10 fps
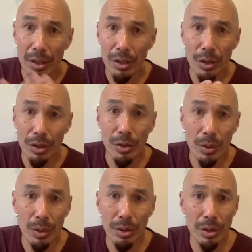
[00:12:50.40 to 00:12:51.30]

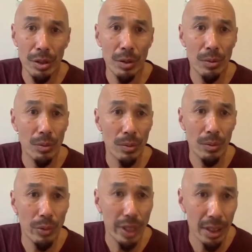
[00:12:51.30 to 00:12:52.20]
you don't
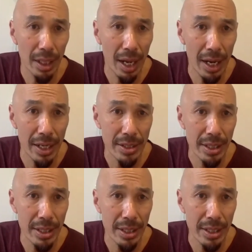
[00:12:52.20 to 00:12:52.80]
realize